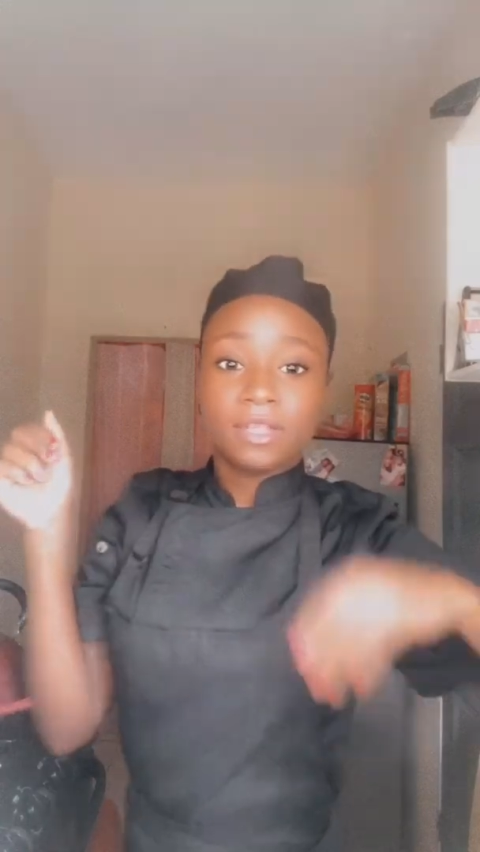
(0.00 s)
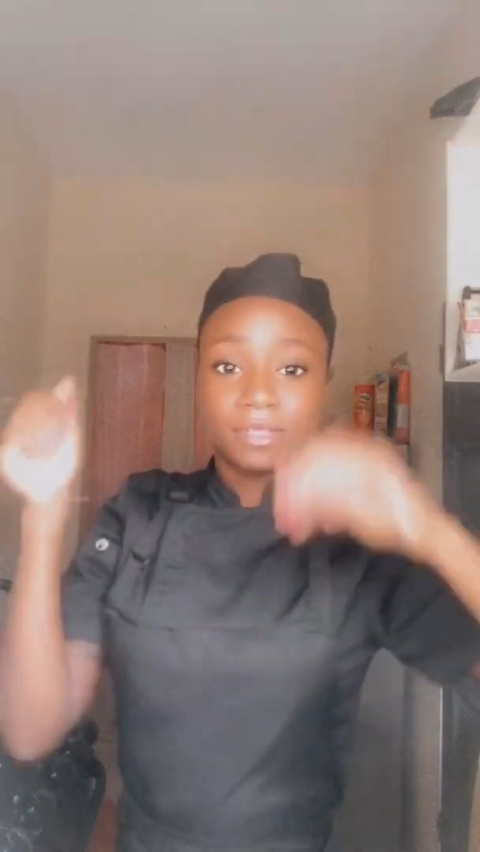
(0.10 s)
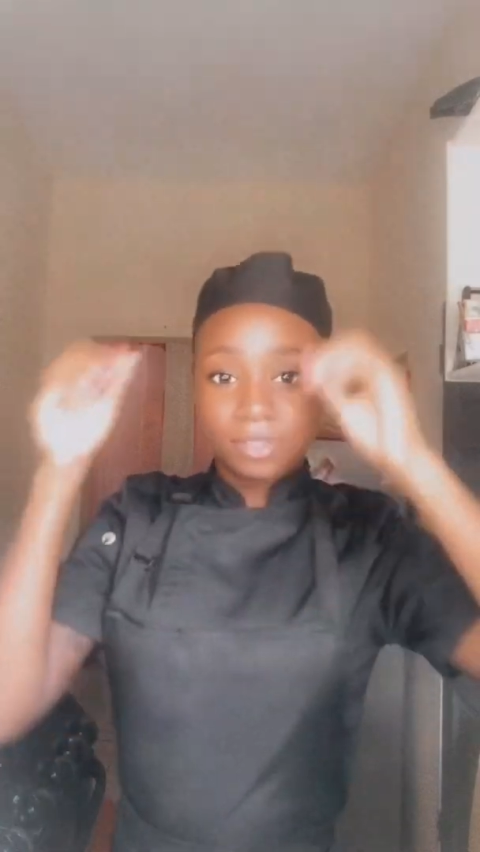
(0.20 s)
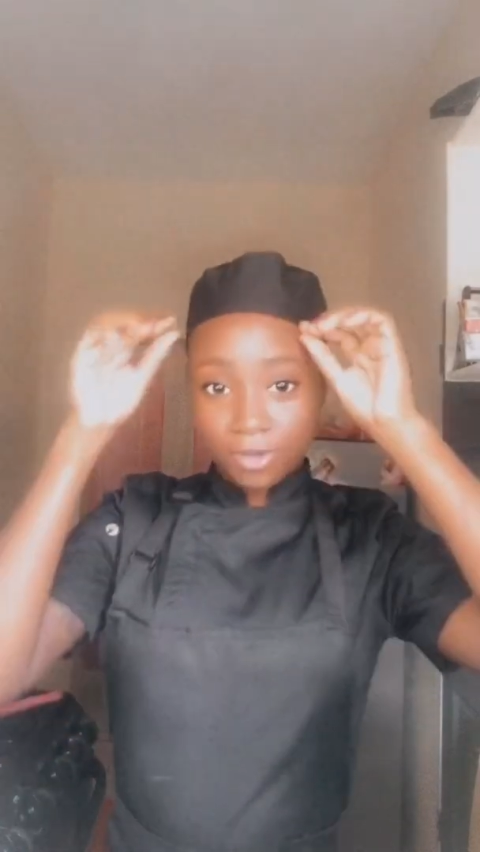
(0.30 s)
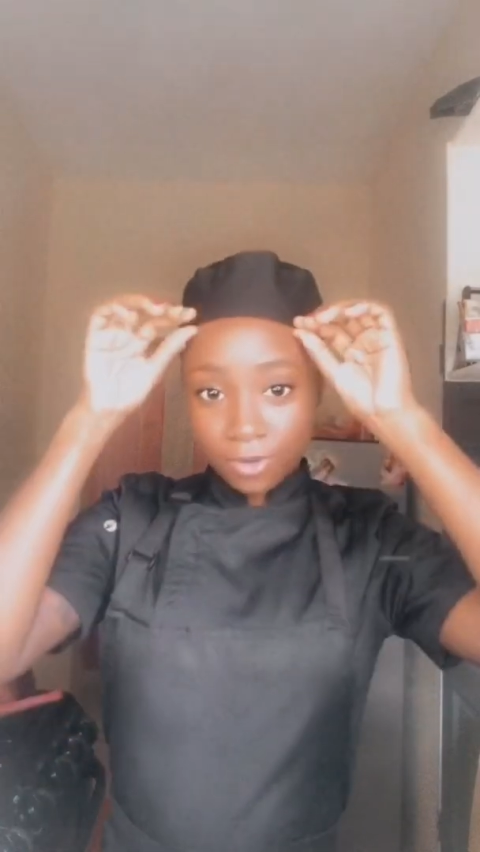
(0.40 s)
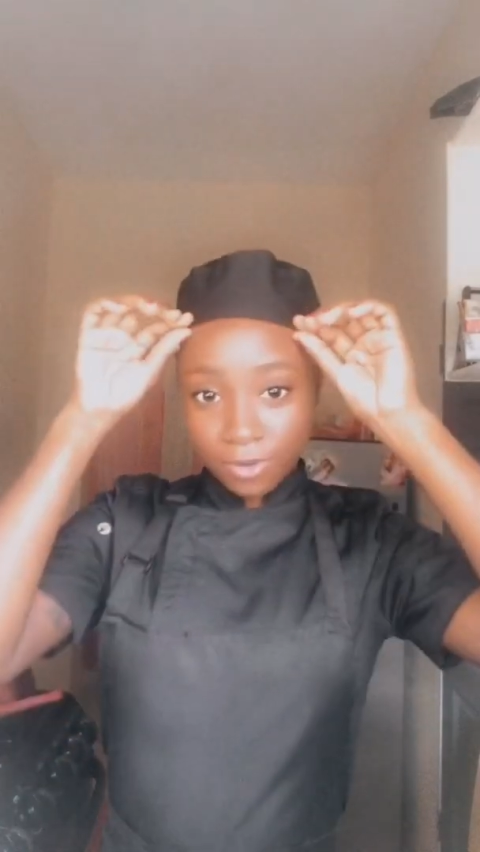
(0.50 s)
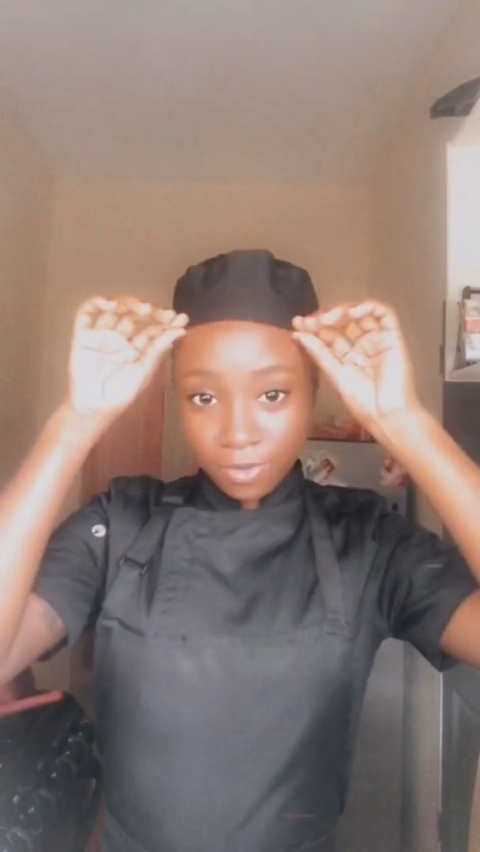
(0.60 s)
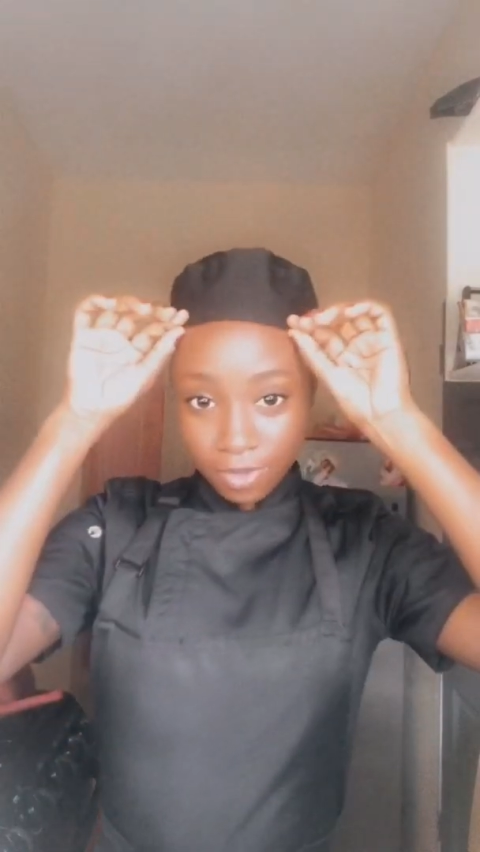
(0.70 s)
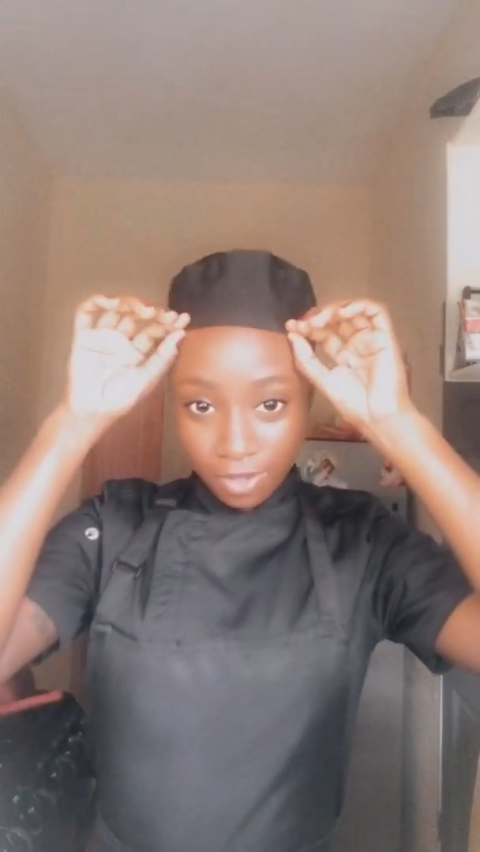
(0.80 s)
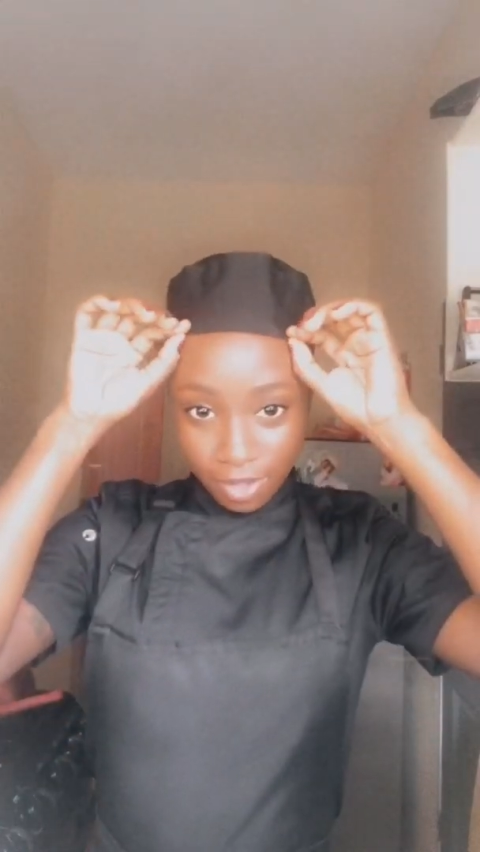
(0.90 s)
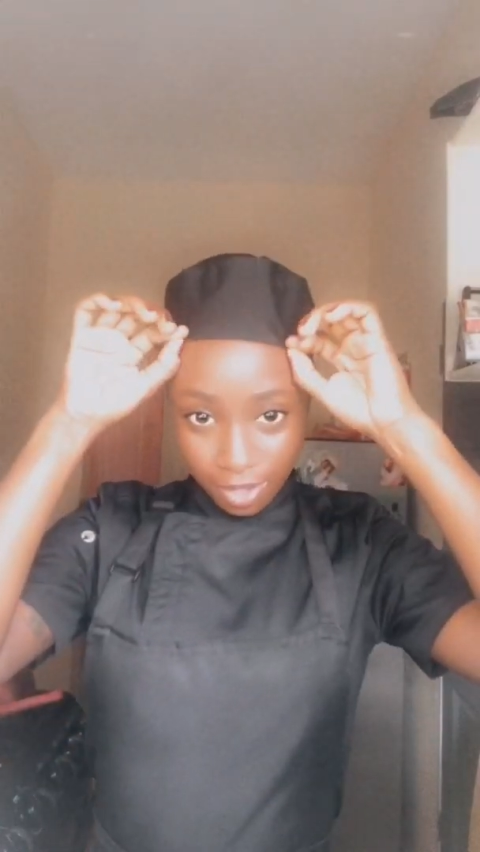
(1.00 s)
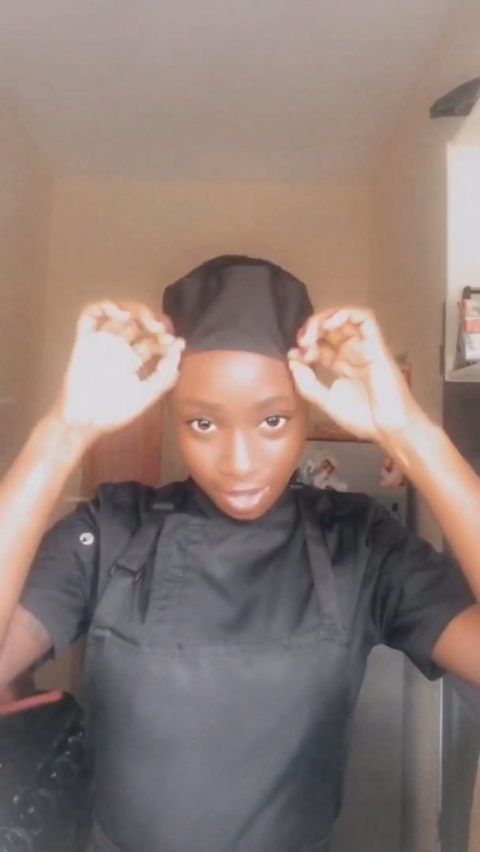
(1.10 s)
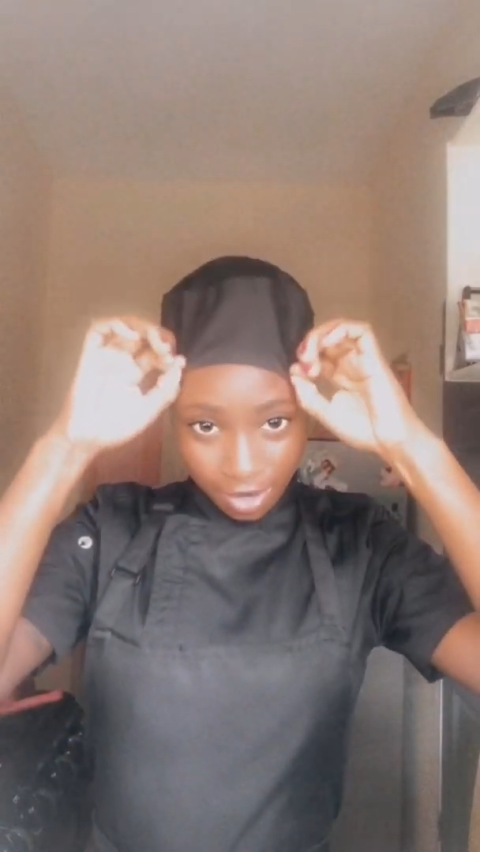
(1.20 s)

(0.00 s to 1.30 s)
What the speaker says: so I gotta